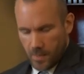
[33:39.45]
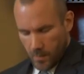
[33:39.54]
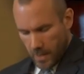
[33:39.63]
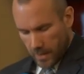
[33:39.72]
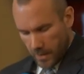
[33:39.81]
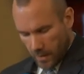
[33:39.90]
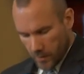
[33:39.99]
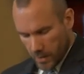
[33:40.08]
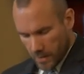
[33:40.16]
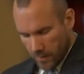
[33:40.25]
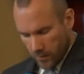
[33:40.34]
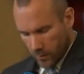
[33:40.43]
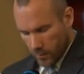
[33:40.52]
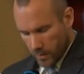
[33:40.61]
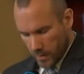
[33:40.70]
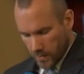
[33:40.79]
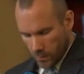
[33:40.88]
but I'll just leave you
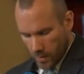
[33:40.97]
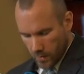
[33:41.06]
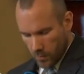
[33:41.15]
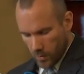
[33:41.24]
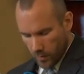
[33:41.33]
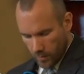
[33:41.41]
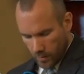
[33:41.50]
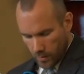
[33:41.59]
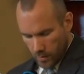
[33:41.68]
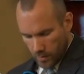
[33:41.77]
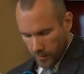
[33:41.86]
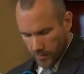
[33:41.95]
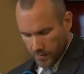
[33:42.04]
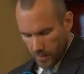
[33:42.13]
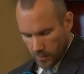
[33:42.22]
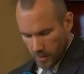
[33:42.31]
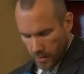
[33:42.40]
with this one quote on the
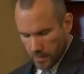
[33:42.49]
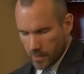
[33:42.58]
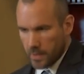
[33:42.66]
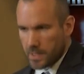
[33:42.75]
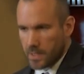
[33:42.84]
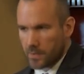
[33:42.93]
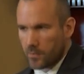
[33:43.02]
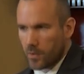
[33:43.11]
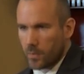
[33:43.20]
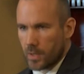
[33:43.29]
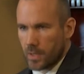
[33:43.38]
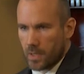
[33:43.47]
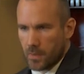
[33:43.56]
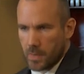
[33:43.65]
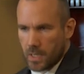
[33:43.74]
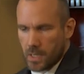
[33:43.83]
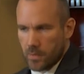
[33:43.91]
subject. And this is from the
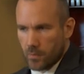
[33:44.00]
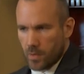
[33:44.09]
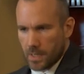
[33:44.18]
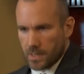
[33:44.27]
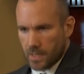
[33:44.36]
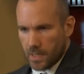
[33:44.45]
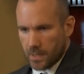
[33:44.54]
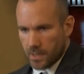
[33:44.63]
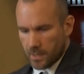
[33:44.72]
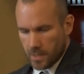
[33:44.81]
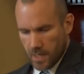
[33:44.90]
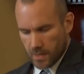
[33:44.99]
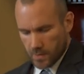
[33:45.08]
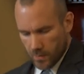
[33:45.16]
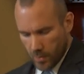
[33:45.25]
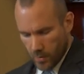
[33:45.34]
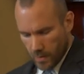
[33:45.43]
medieval Icelandic text,
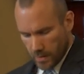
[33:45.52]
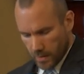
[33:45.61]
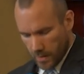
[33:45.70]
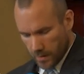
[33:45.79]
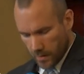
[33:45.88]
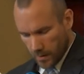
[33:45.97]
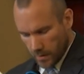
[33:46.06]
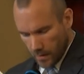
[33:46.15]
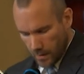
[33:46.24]
the Poetic Edda.